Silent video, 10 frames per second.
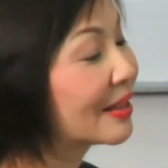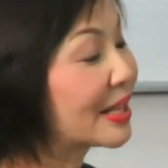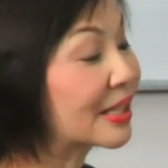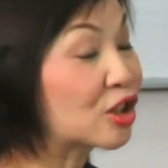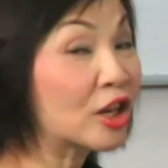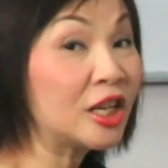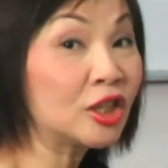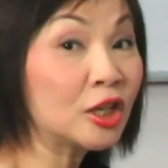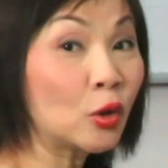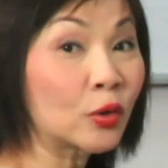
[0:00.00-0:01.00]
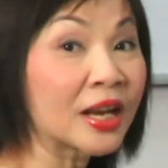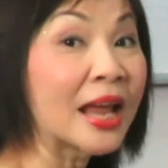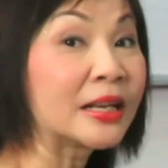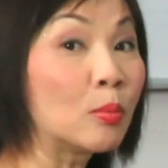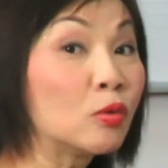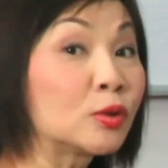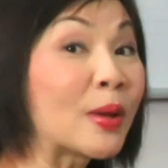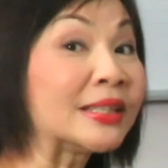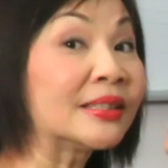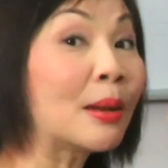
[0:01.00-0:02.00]
there's a changing note that moves
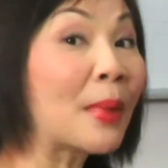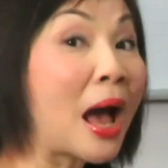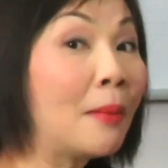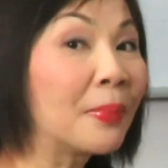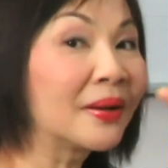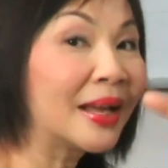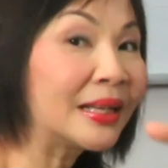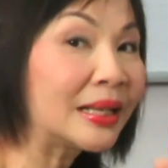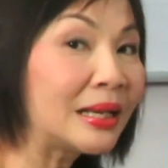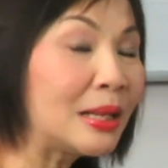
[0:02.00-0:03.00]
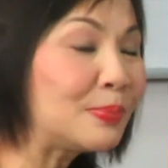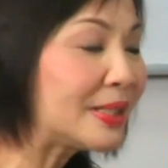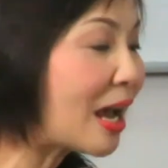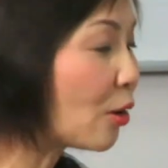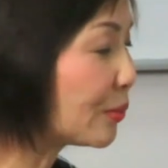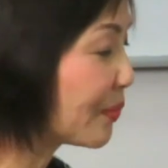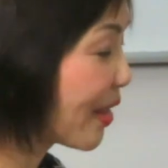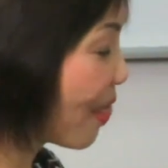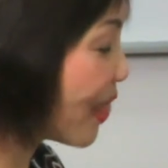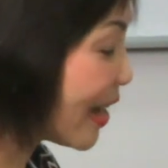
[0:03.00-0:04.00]
by step up and then leaps down.
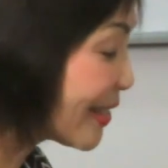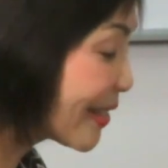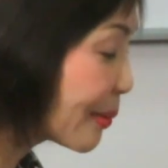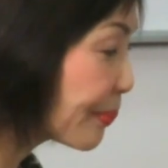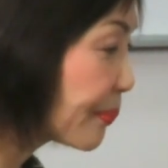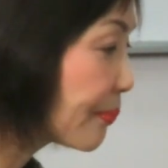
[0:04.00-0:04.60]
Thus,